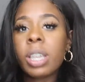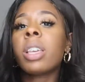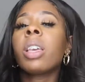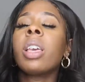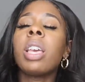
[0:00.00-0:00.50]

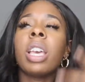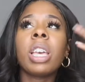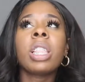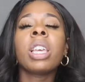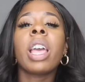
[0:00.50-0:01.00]
it,
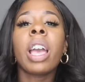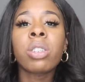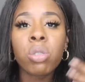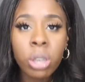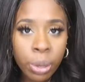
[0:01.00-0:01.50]
and then
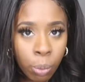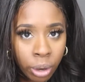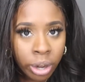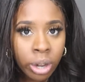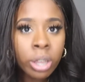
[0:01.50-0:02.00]
as you keep
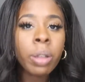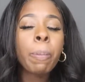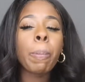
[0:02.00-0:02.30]
wearing it,